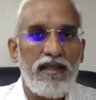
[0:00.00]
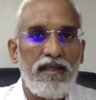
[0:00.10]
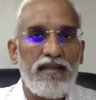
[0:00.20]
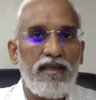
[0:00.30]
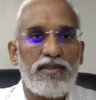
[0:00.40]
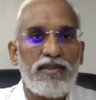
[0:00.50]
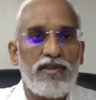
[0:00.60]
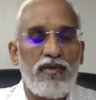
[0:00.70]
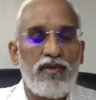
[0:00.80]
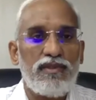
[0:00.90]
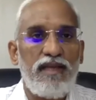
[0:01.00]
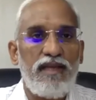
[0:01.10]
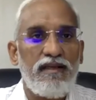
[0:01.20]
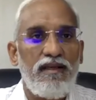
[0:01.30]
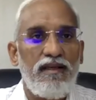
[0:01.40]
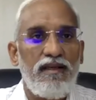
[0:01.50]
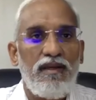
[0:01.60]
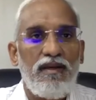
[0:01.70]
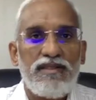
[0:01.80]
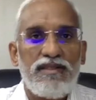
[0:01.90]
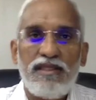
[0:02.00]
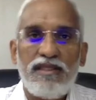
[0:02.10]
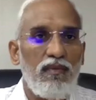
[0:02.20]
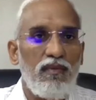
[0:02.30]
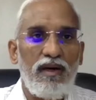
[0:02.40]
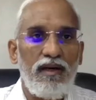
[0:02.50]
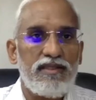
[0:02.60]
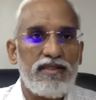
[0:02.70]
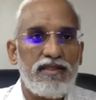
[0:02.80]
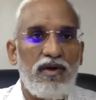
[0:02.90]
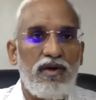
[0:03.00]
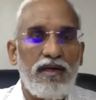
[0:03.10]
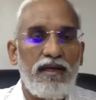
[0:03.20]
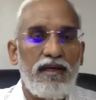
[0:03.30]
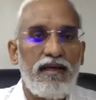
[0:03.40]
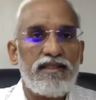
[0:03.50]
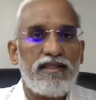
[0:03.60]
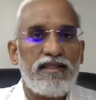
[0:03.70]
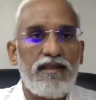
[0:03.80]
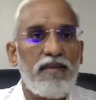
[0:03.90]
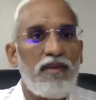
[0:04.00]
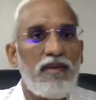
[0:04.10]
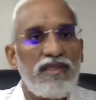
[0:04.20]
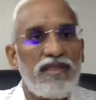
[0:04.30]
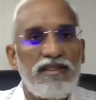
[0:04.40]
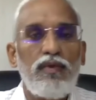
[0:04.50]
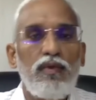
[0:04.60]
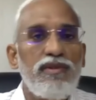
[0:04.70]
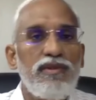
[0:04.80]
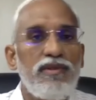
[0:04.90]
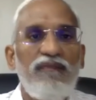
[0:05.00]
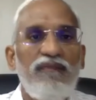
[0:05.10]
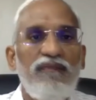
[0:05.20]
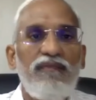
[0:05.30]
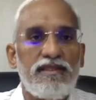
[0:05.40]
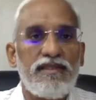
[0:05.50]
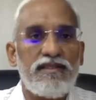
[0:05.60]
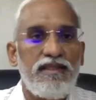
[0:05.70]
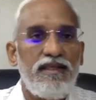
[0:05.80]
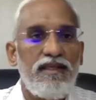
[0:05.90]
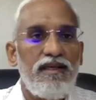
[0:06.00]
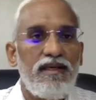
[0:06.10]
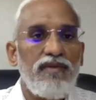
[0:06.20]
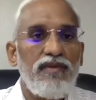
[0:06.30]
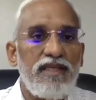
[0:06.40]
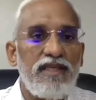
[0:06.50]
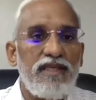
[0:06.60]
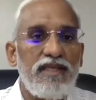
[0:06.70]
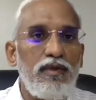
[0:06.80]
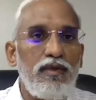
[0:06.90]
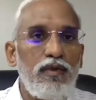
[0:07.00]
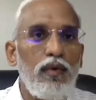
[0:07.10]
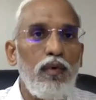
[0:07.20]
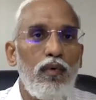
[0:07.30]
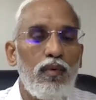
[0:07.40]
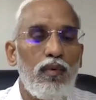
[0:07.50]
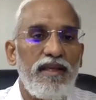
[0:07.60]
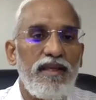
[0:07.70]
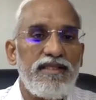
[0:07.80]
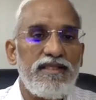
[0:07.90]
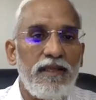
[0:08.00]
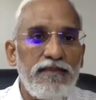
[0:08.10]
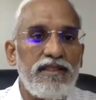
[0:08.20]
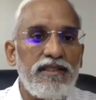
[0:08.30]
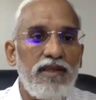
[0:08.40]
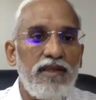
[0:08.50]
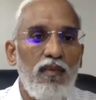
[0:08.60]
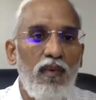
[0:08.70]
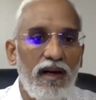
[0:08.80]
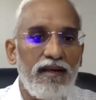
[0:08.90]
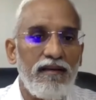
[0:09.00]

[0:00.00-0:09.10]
the Commercial Codes Act. Section 1, I said short title, extent and common. Now section 2 is on definitions. Now the section 2, by subsection 1,